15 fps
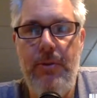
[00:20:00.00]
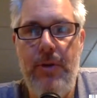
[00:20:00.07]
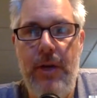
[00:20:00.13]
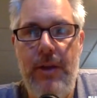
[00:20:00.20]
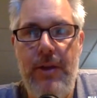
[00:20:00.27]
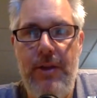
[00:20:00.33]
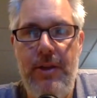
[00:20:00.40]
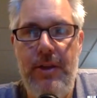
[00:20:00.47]

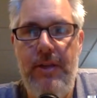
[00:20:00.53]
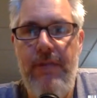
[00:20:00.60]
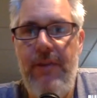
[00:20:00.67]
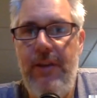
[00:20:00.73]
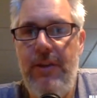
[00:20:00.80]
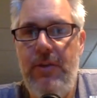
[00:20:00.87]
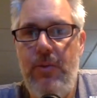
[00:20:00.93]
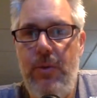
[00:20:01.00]
line, the
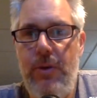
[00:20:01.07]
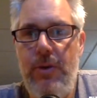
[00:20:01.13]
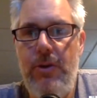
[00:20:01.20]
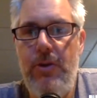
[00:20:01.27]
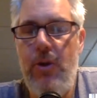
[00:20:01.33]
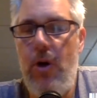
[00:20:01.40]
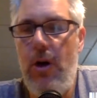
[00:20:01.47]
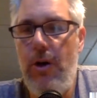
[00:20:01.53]
defense would
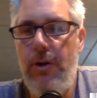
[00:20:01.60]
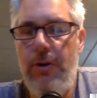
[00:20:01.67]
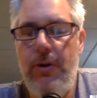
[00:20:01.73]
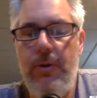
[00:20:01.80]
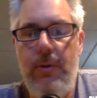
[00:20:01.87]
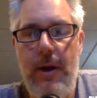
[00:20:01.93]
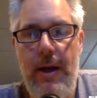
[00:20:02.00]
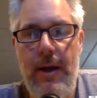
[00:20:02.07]
dawdle
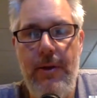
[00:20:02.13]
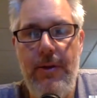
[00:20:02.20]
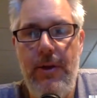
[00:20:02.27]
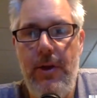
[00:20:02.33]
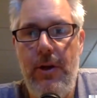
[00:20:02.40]
around,